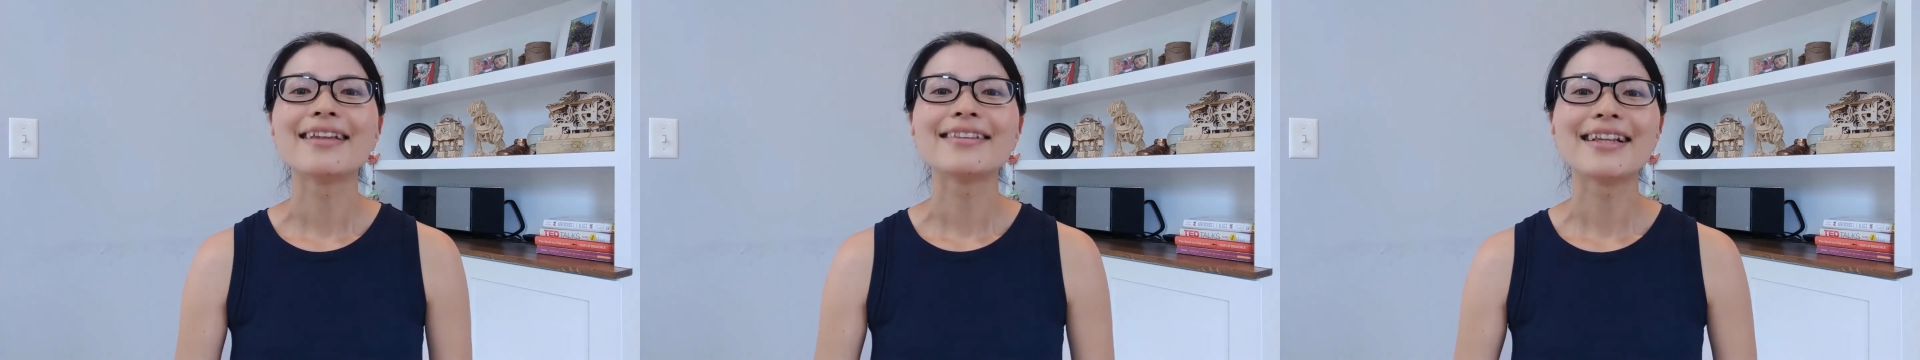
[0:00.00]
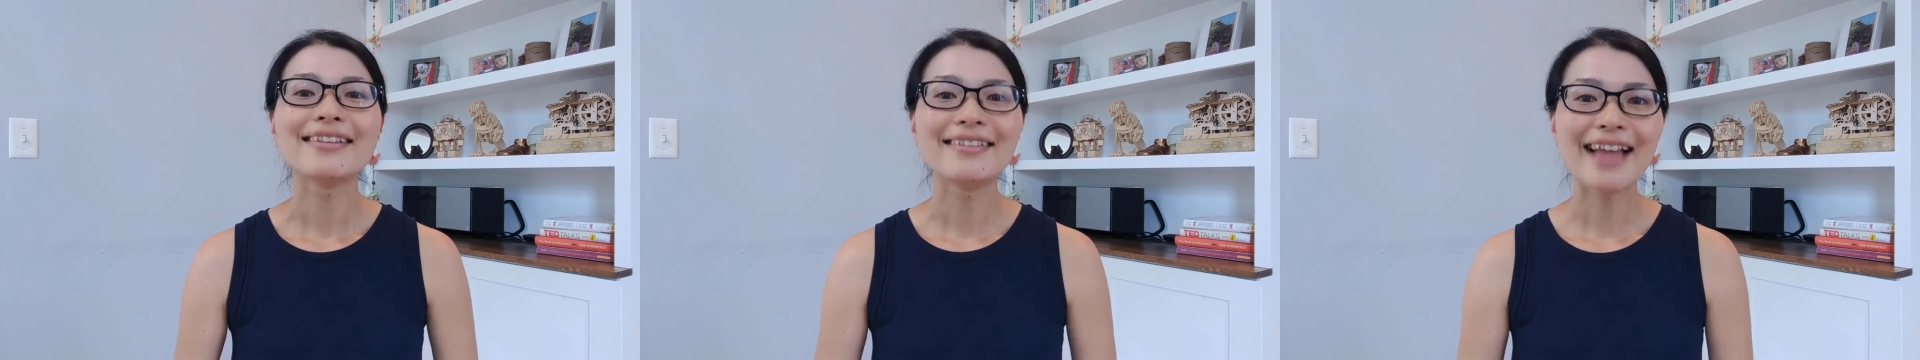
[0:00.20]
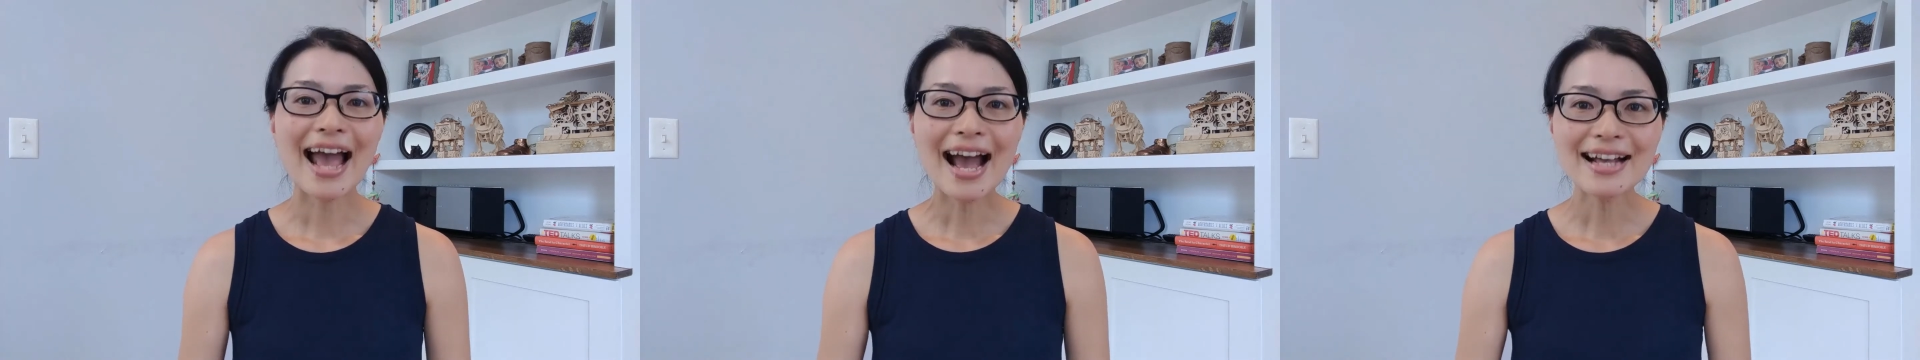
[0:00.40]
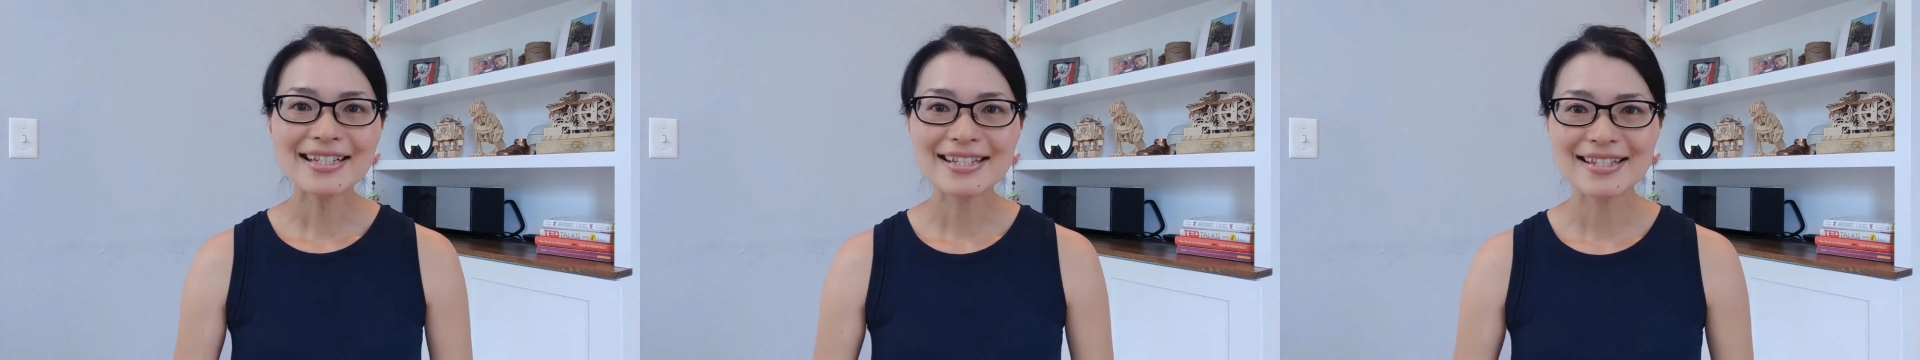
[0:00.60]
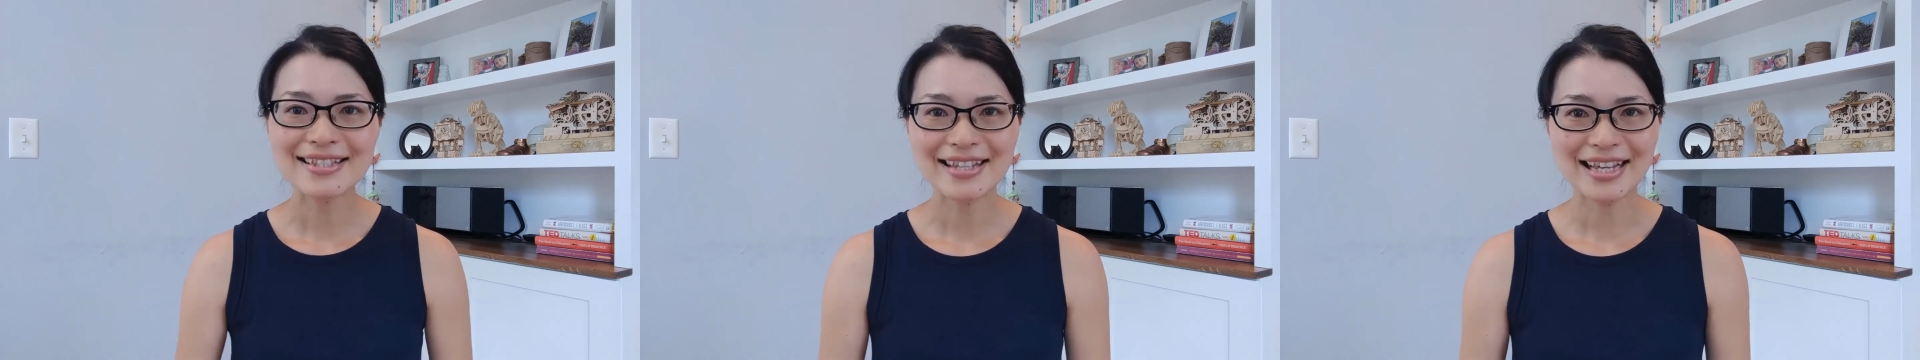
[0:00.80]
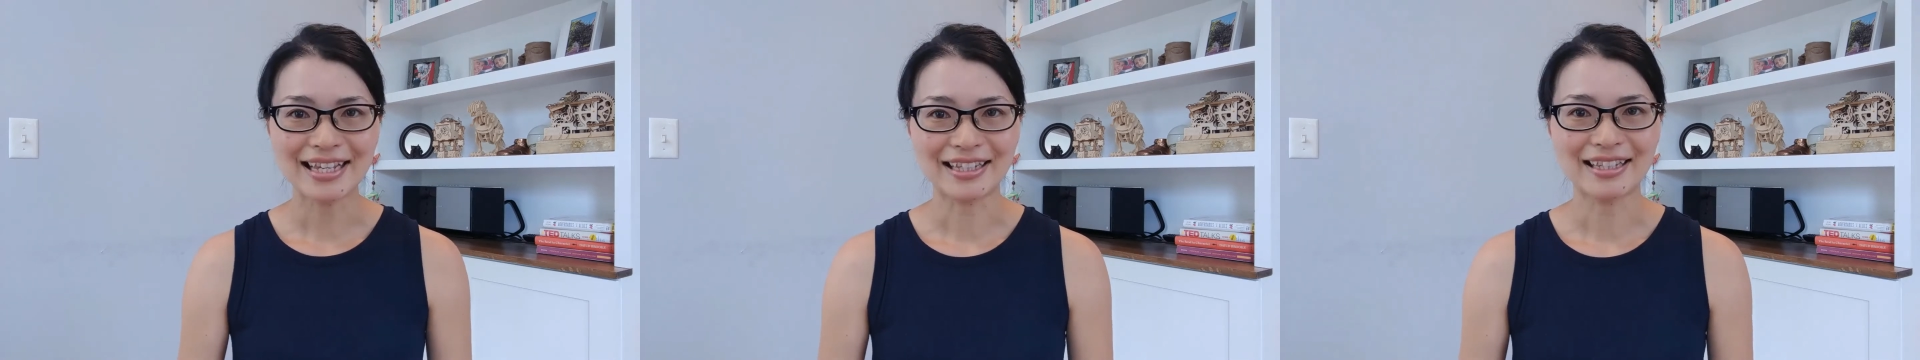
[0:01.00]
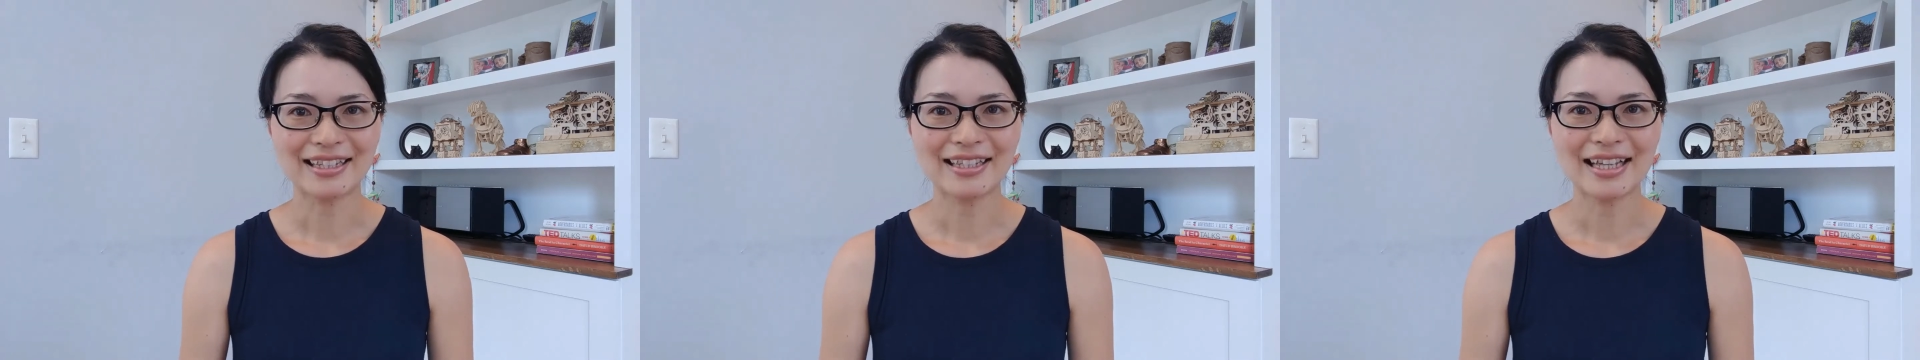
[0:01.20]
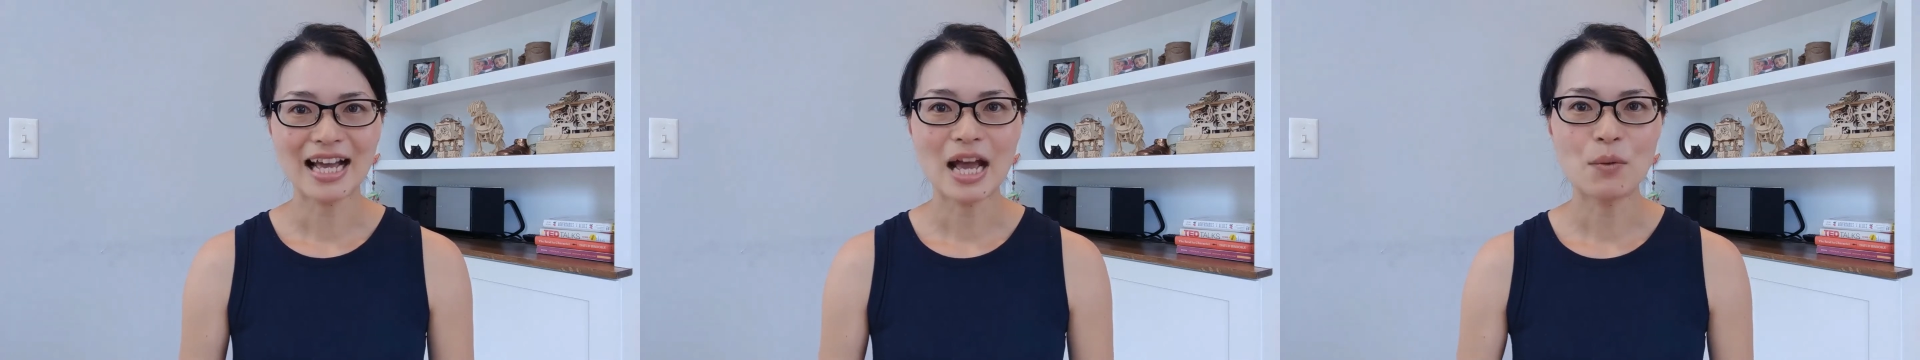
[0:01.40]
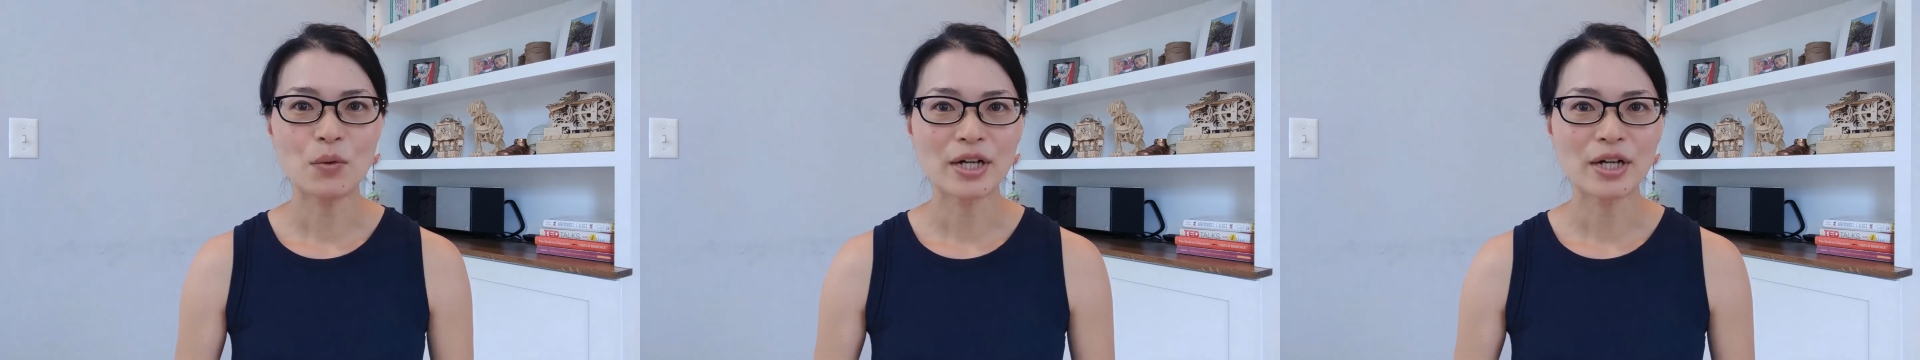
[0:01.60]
The last thing I